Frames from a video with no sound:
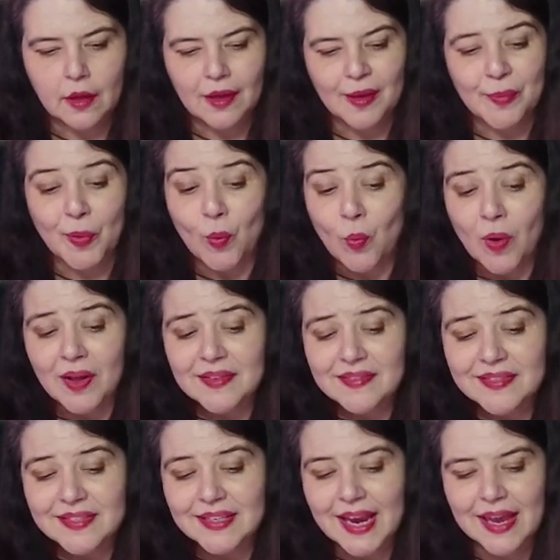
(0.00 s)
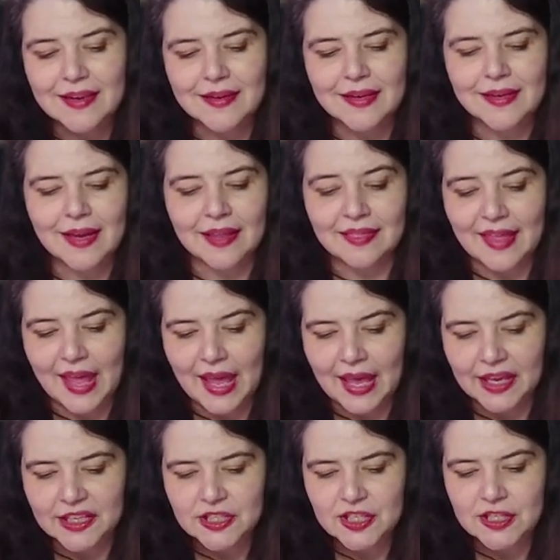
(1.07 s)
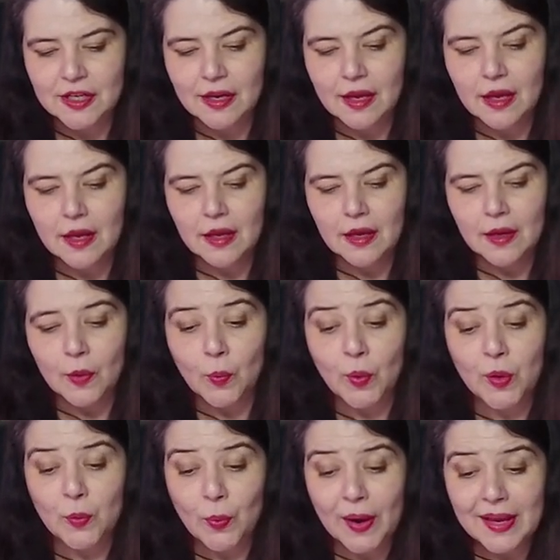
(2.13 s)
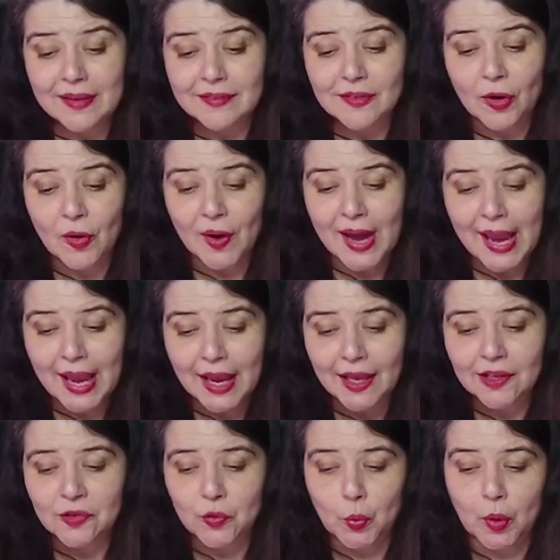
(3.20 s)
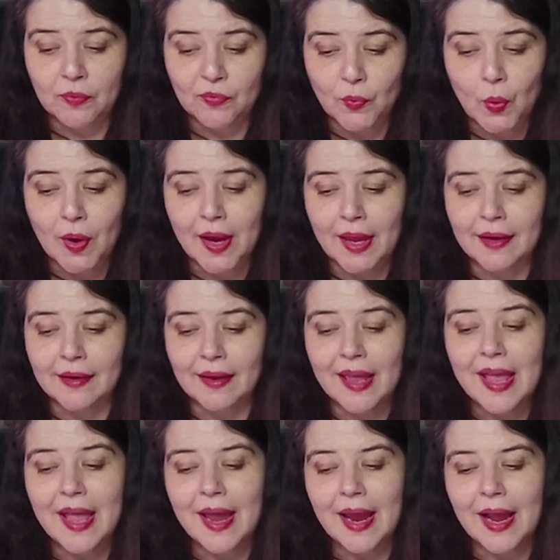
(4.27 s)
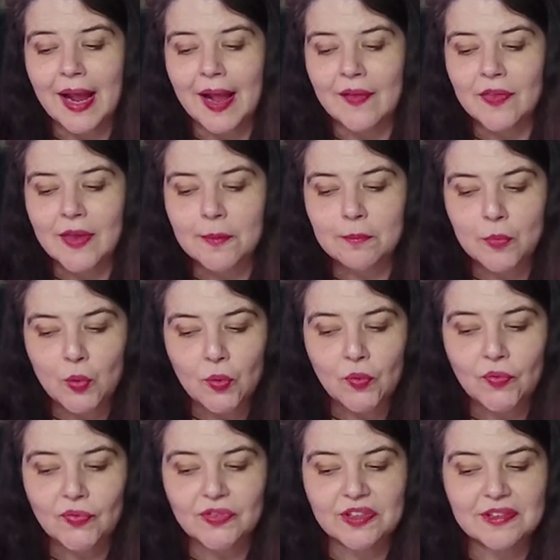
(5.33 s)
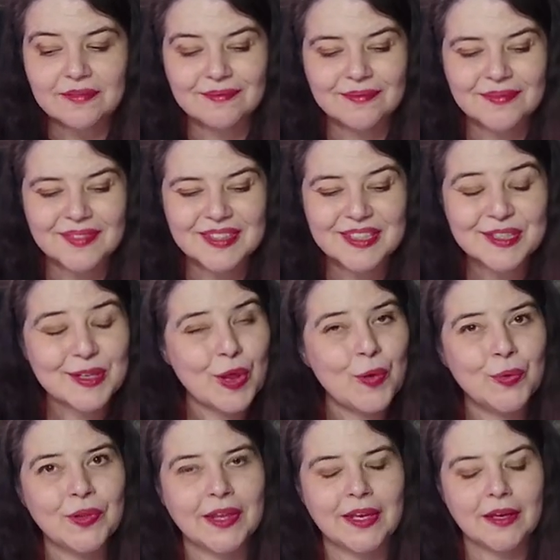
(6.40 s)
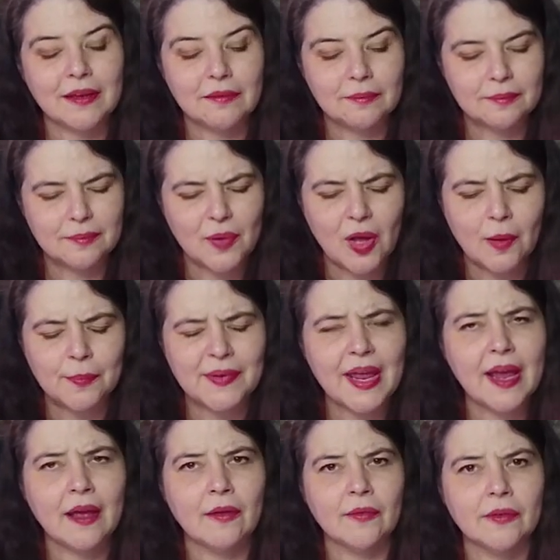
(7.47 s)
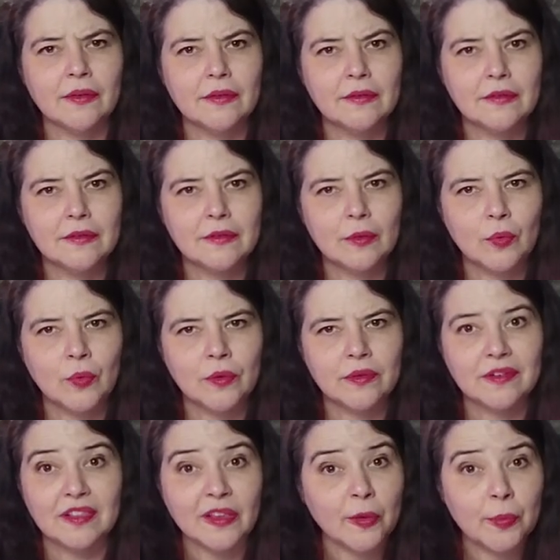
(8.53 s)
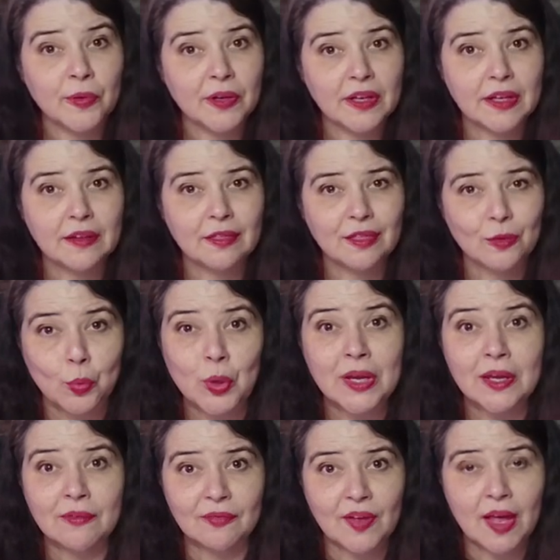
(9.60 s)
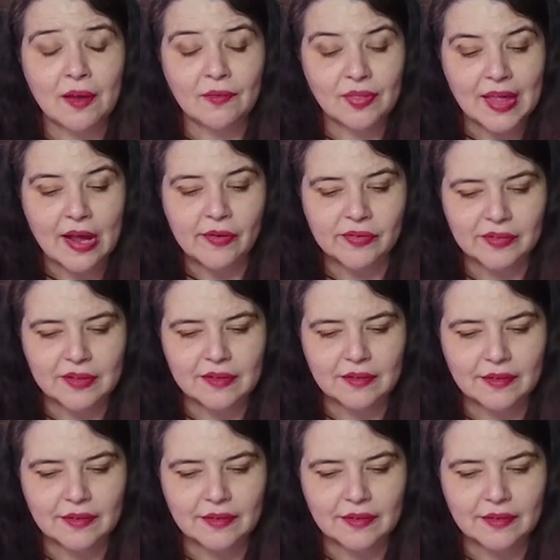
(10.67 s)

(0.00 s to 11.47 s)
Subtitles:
But once standing at the hedge, we raised our hand to our forehead and then moved it slowly, palm down, toward Liberty 3-5,000.